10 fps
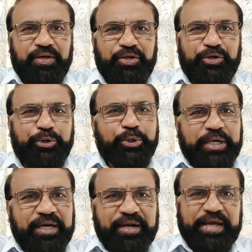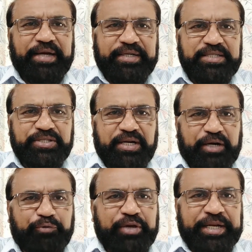Nuclear reactors are
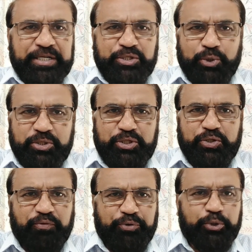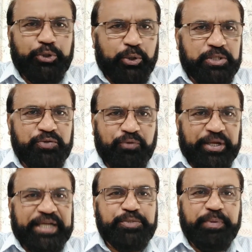convenient sources of neutrinos for
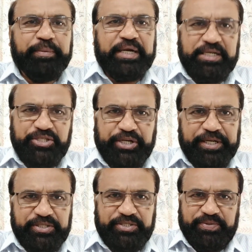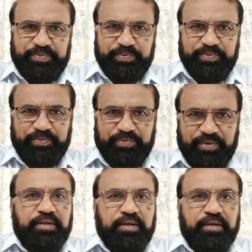experimental studies.
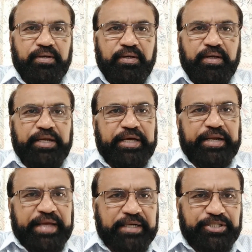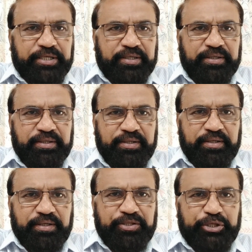In a reactor,
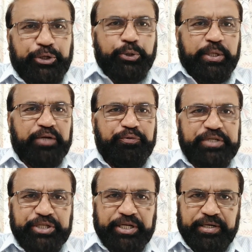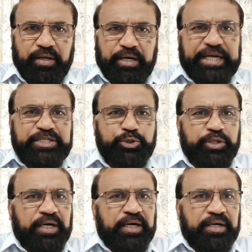the nuclear fission leads to
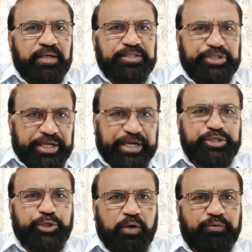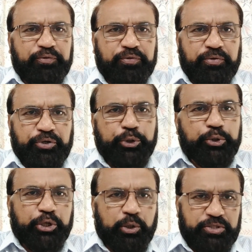the generation of
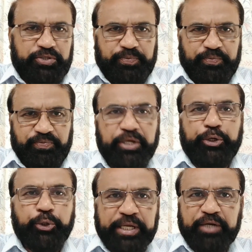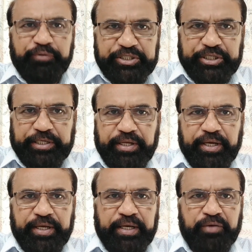neutrinos. In nuclear fission,
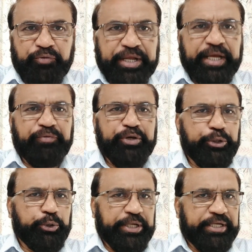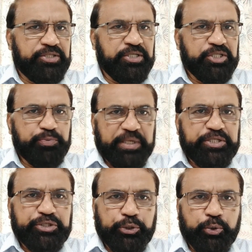a very heavy nucleus
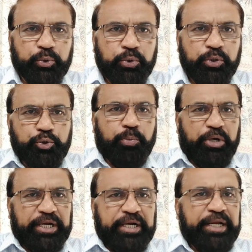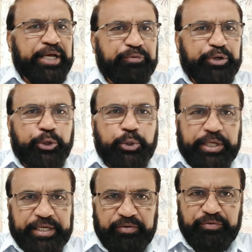splits into two moderately heavy
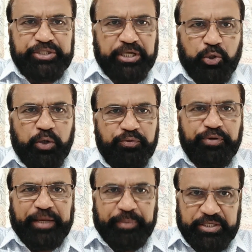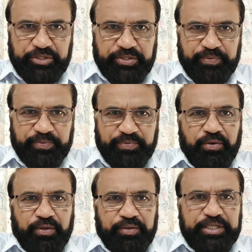nuclei which are called fragments.
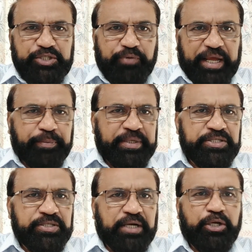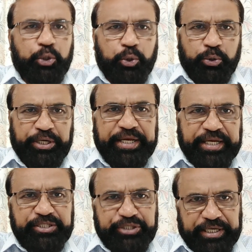These fragments undergo
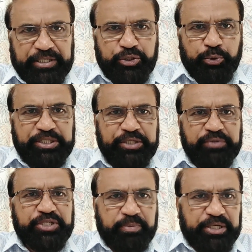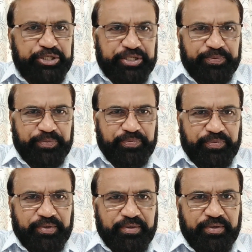decay chains to achieve stability,
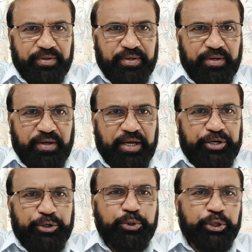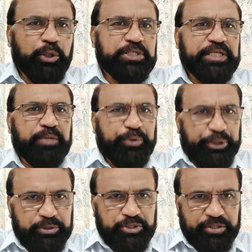and neutrinos are
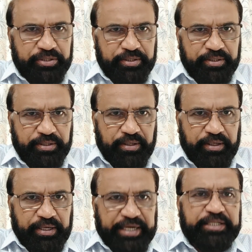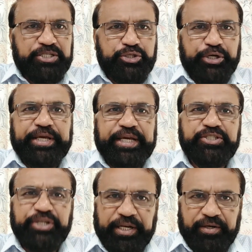produced in this decay
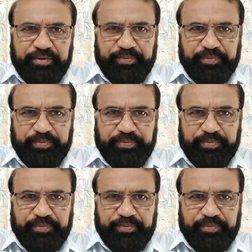chain.